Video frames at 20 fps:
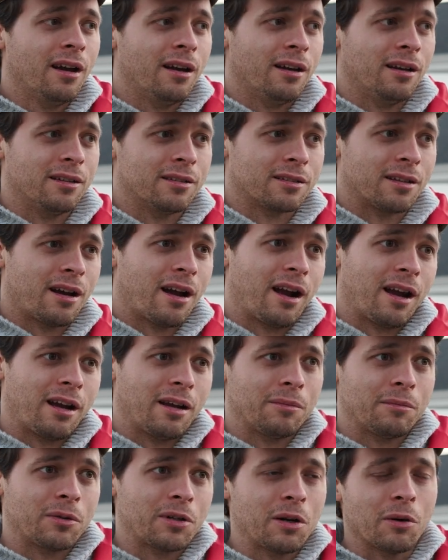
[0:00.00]
is I
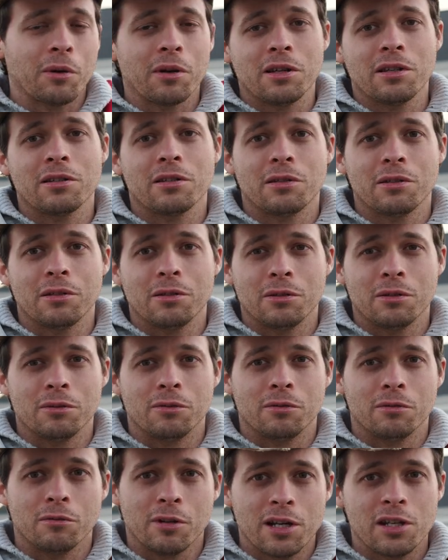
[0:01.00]
am going
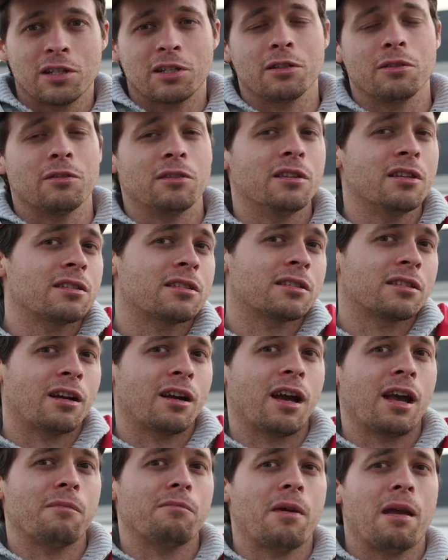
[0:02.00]
to reshoot this
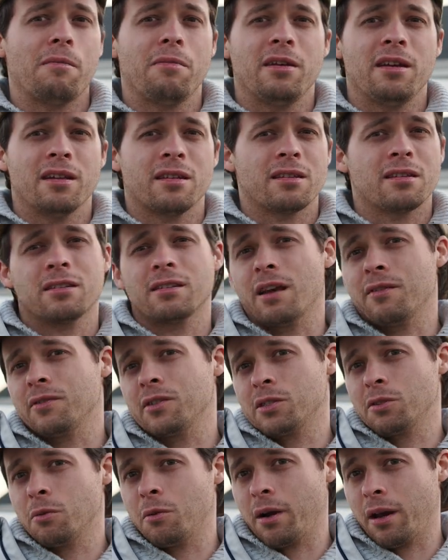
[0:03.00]
time maybe at
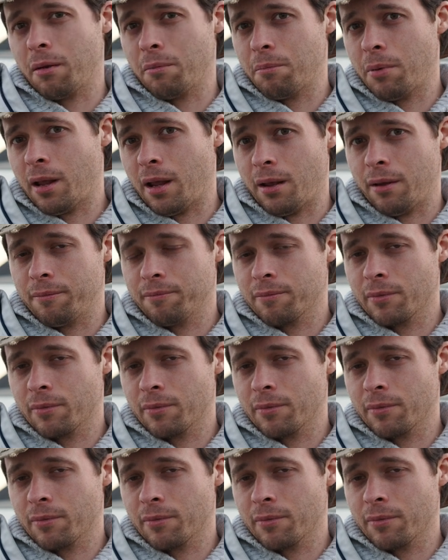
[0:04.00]
720p.